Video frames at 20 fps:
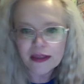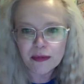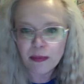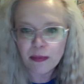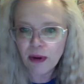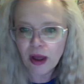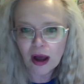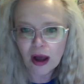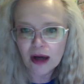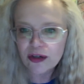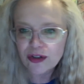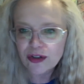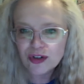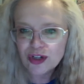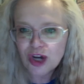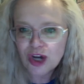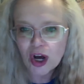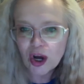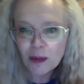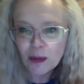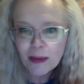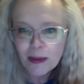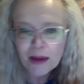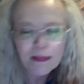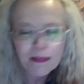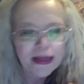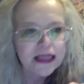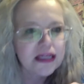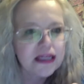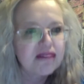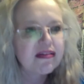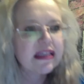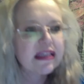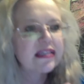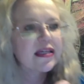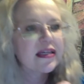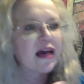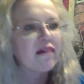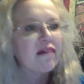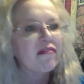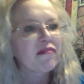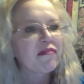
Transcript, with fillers: blog to talk about my TV stuff.